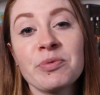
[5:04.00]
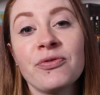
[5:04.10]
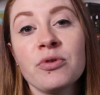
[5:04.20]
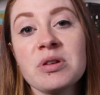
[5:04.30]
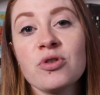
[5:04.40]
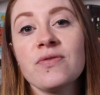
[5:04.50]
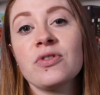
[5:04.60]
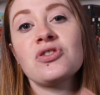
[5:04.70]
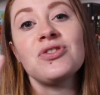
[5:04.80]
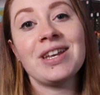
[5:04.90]
before we move
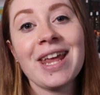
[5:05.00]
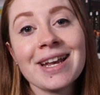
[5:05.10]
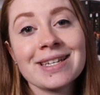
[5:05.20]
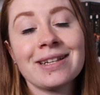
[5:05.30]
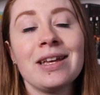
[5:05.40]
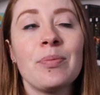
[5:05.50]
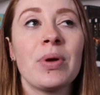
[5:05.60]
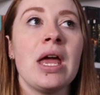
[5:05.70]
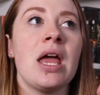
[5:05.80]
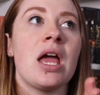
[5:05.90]
on to the next clip
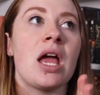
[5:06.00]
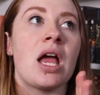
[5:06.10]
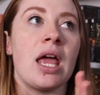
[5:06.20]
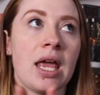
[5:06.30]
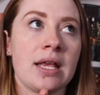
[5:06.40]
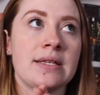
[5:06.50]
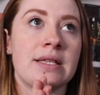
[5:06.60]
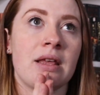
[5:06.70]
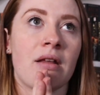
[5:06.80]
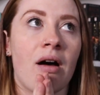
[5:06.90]
is
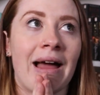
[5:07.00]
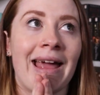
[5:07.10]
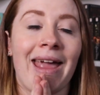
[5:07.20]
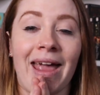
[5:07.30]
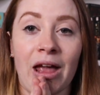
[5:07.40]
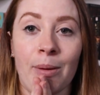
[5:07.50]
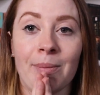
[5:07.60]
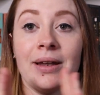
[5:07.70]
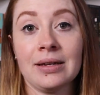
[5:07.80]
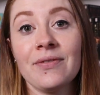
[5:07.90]
that I
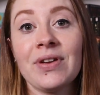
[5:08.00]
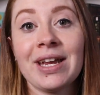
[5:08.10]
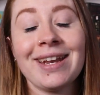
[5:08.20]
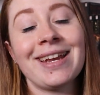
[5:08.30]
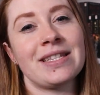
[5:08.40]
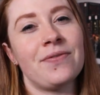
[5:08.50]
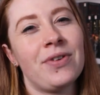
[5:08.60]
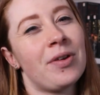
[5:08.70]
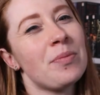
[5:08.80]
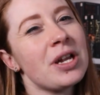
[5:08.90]
am loving it. It's
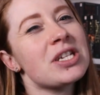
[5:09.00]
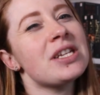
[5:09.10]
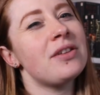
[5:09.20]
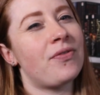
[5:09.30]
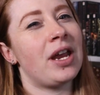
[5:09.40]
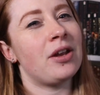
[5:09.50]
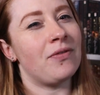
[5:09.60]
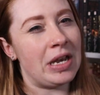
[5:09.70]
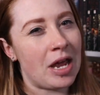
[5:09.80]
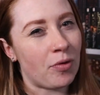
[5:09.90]
very much in the vein of
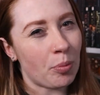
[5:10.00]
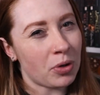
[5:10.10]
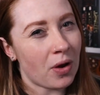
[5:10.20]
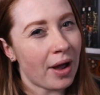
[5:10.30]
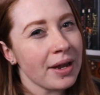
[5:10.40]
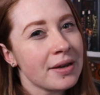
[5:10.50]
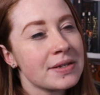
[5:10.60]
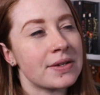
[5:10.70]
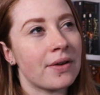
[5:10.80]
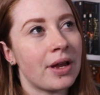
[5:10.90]
Nevernight,
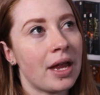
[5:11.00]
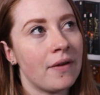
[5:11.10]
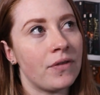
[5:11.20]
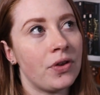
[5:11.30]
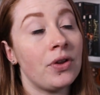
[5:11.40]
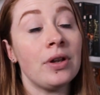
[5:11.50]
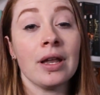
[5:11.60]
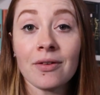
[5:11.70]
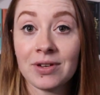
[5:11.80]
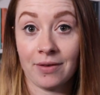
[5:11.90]
so if you
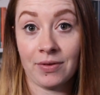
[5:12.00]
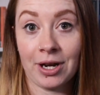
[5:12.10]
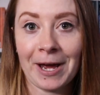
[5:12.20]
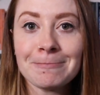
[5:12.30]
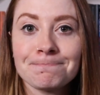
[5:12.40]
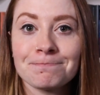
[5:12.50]
love Nevernight,